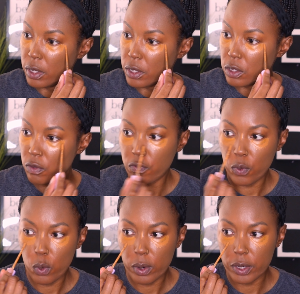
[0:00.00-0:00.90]

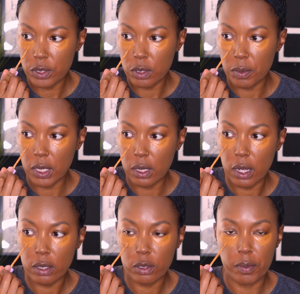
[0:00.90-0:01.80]
Sephora to be
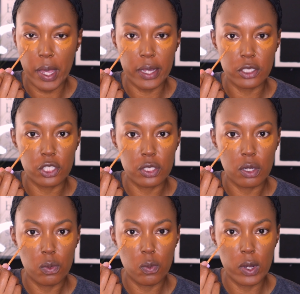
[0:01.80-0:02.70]
color matched
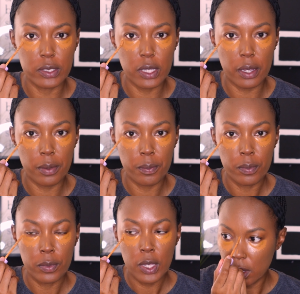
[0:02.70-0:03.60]
one day.
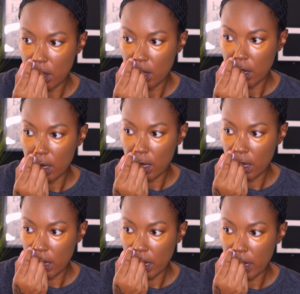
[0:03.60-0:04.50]

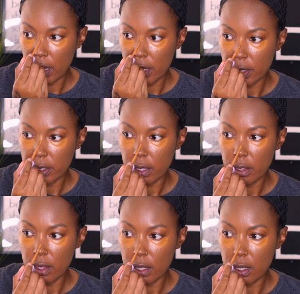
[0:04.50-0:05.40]
And
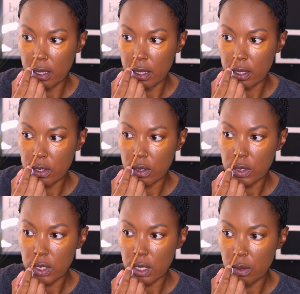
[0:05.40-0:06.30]
the
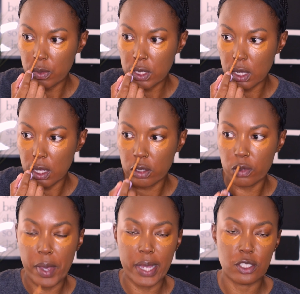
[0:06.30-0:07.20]
associate was color
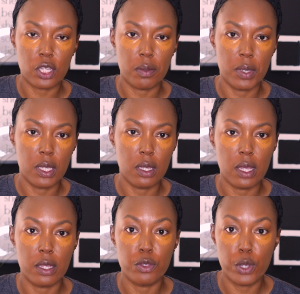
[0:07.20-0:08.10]
matching me
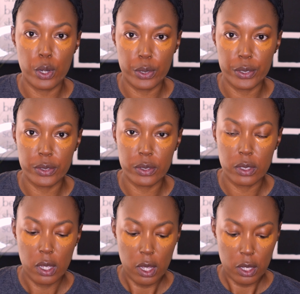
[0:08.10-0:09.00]
in NARS.
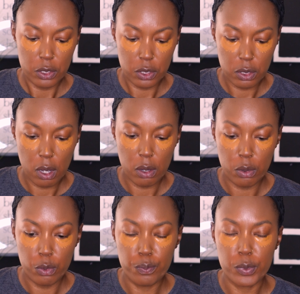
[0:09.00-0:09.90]

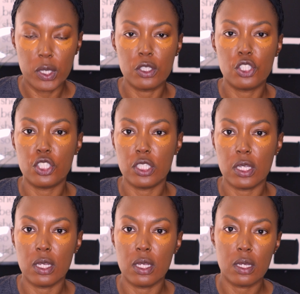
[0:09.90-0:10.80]
So
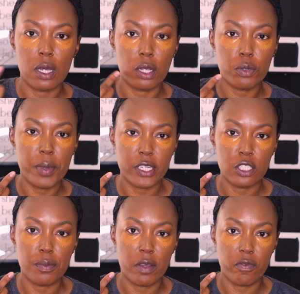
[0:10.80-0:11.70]
she color
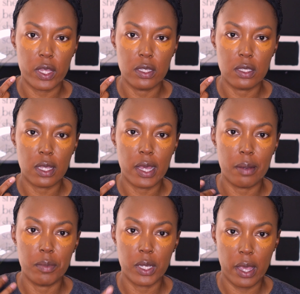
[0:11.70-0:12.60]
matched my face and
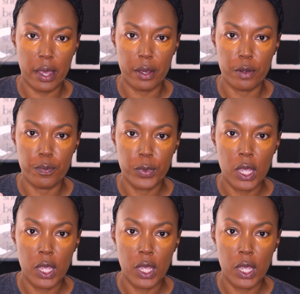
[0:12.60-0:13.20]
got Macao.